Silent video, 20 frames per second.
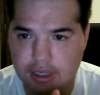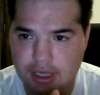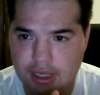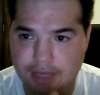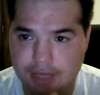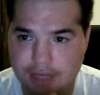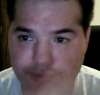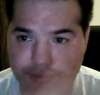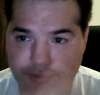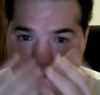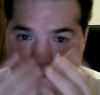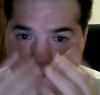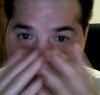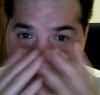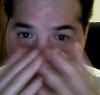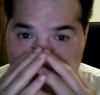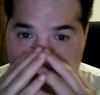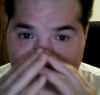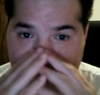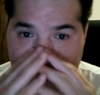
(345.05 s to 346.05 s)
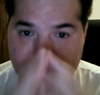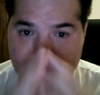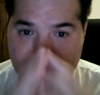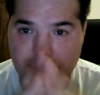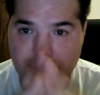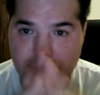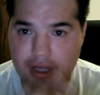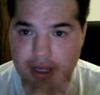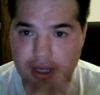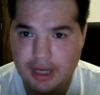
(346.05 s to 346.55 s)
I have to wear this mask.
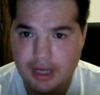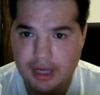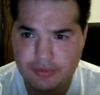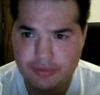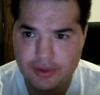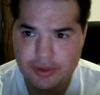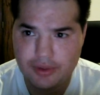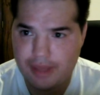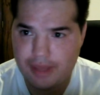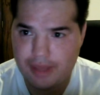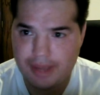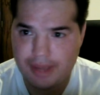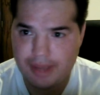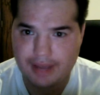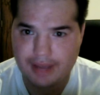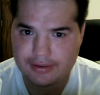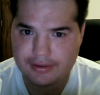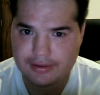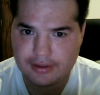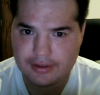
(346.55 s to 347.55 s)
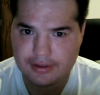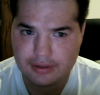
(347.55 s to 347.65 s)
I've worn that mask